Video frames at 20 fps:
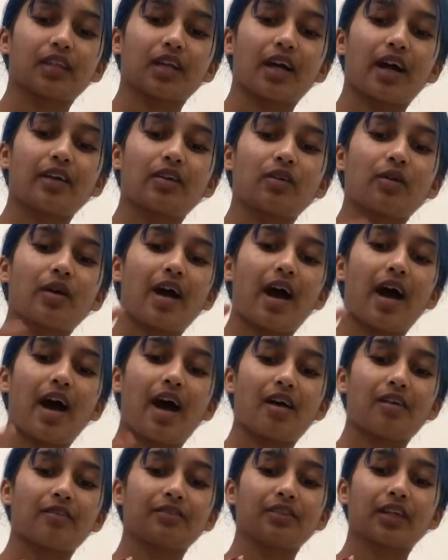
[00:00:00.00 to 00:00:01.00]
I don't
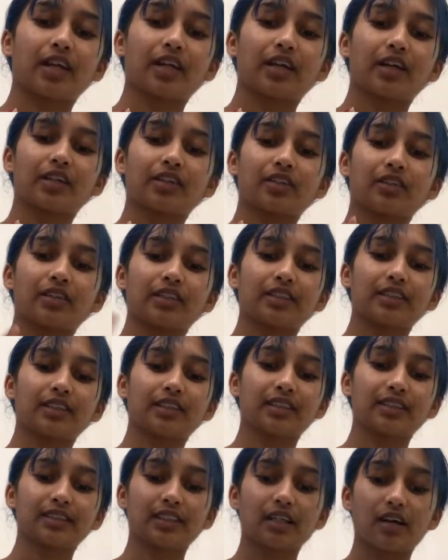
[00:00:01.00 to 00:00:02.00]
have the
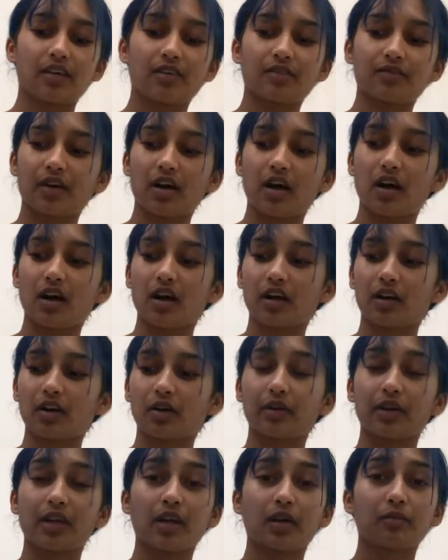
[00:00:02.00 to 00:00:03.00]
characteristics of a
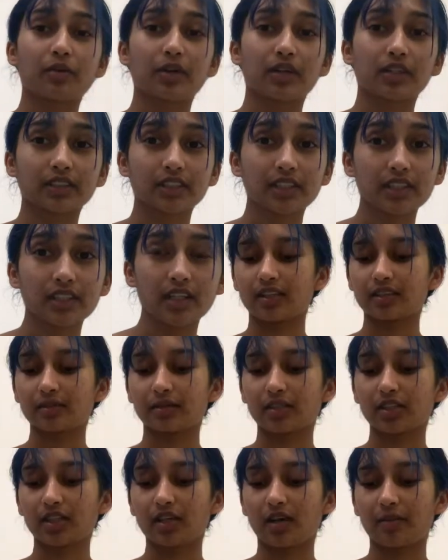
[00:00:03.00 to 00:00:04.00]
Korean person,
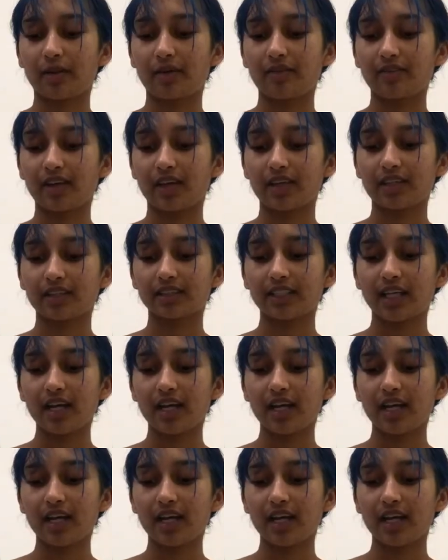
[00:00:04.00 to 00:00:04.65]
especially on my face.